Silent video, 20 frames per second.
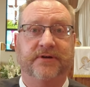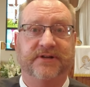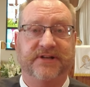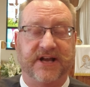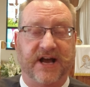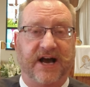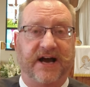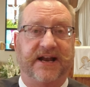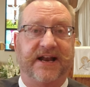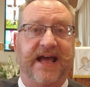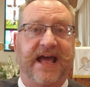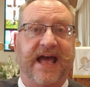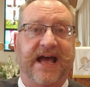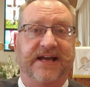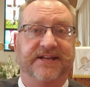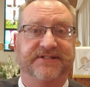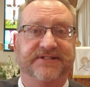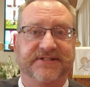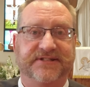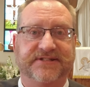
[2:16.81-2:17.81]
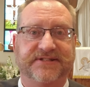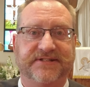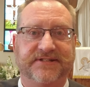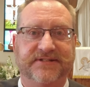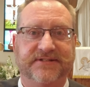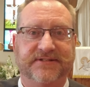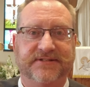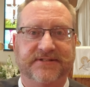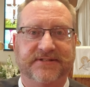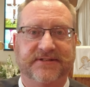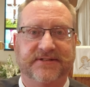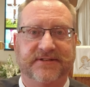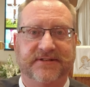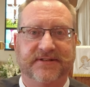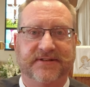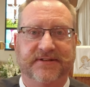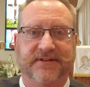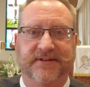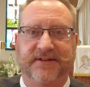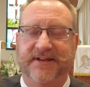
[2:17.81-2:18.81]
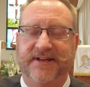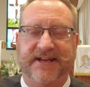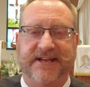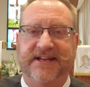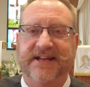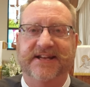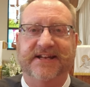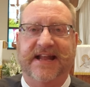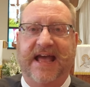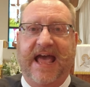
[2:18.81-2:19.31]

God asks. He didn't